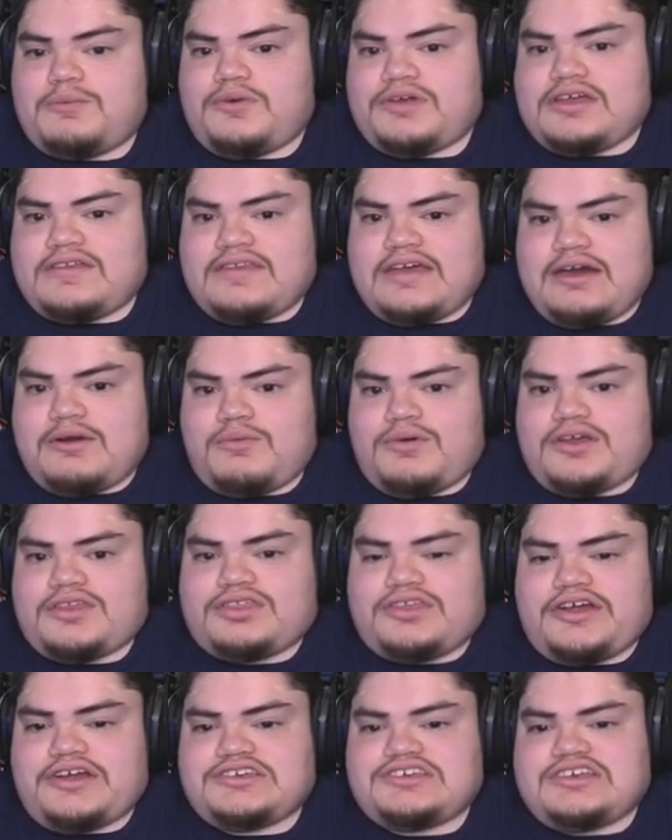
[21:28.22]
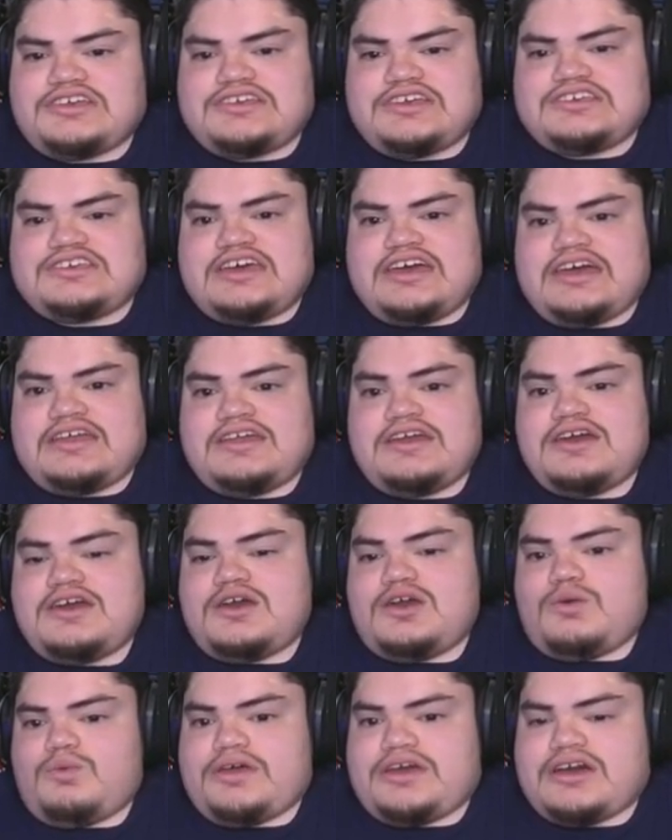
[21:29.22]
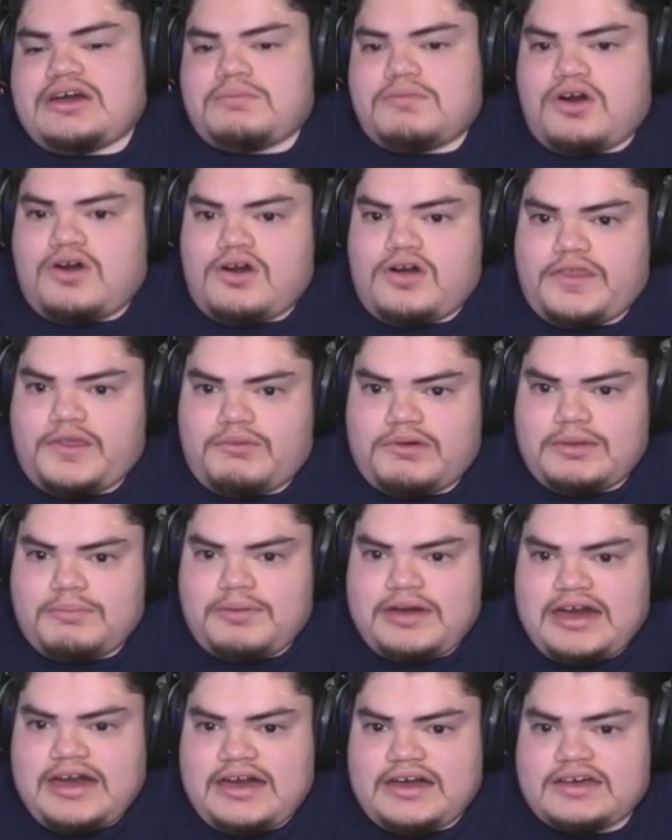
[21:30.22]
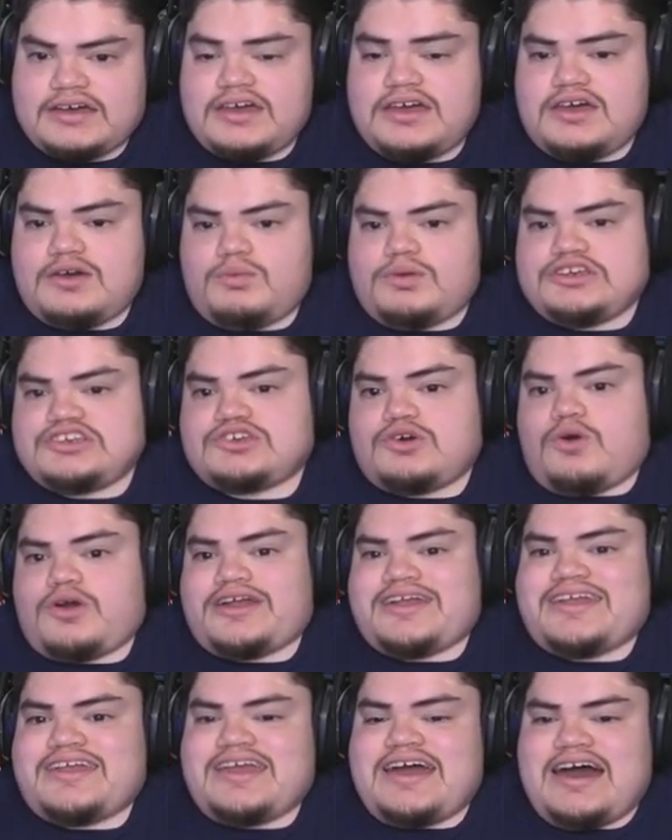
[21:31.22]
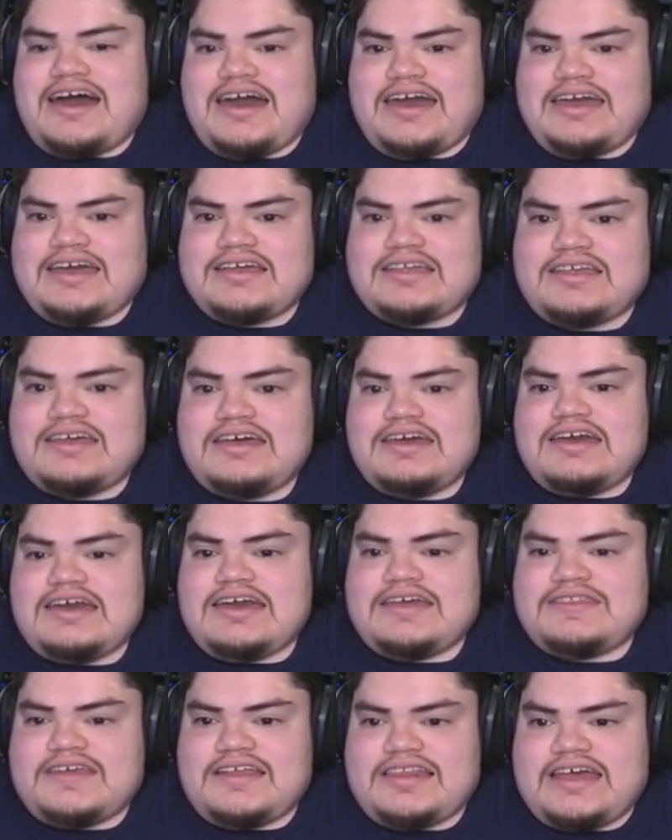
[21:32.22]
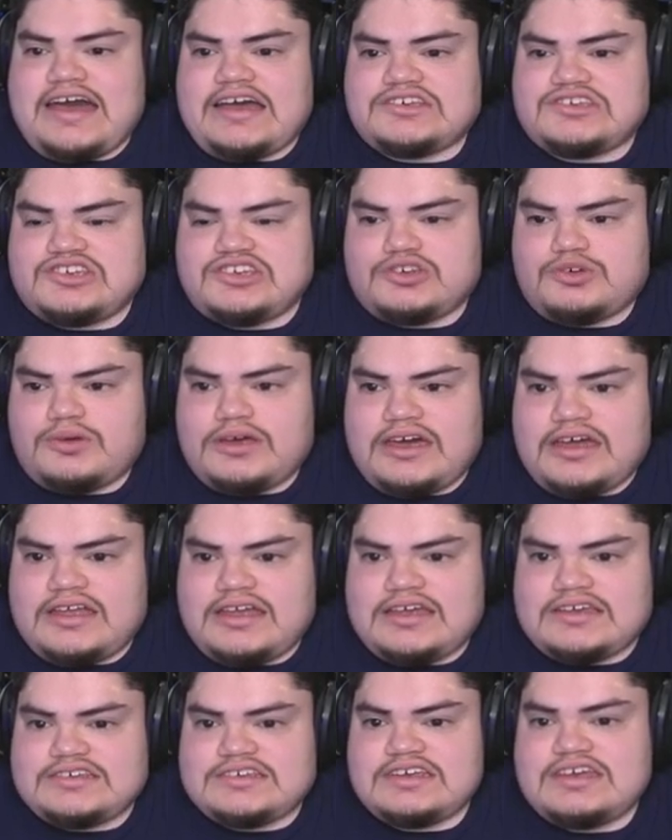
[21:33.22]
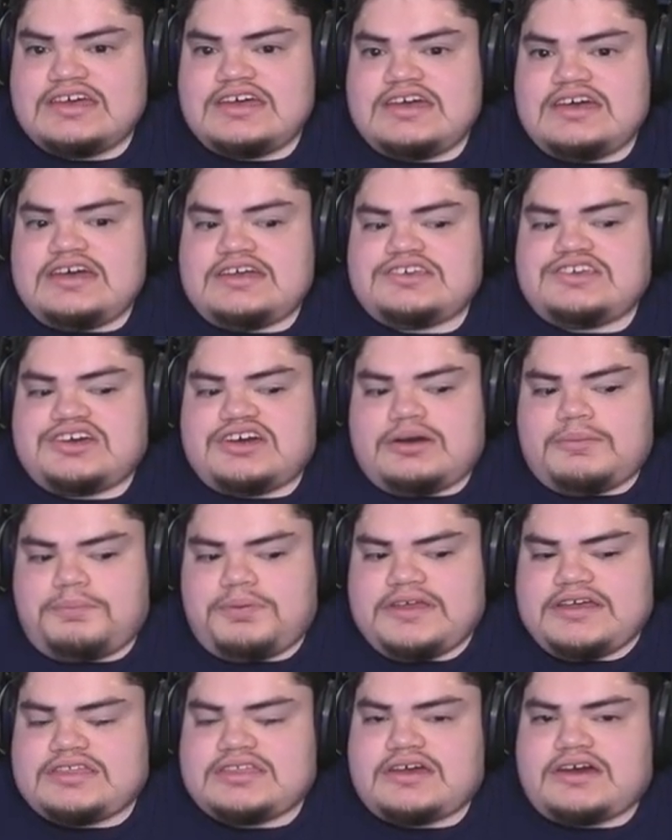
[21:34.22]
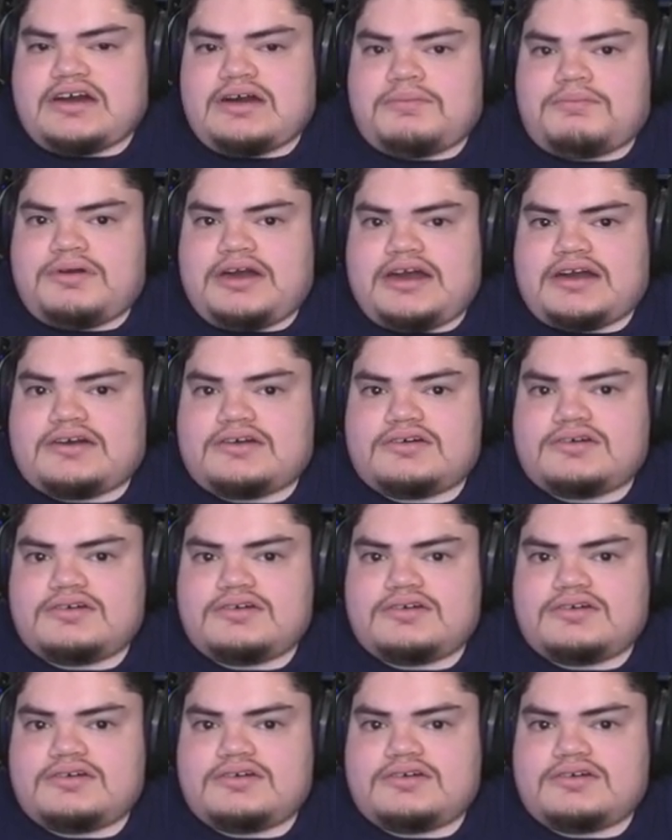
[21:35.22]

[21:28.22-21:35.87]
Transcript: winning that one 13 to 10. We come all the way back. We score nine in the last two innings to complete the comeback.